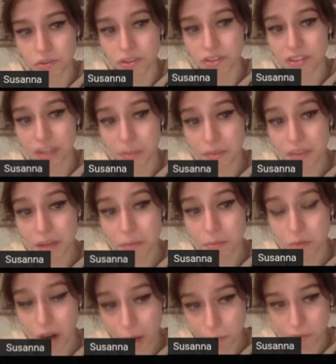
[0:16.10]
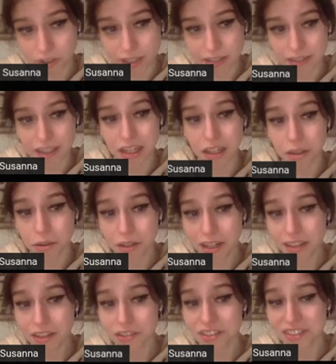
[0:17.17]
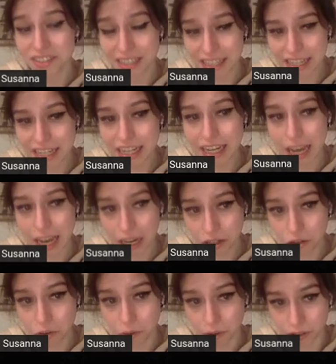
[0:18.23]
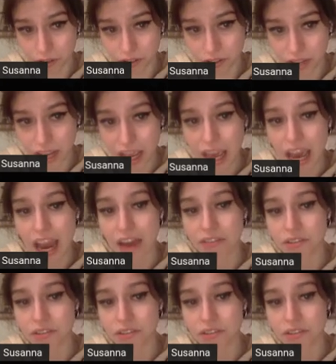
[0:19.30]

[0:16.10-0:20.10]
some of their properties, including their Sydney headquarters, after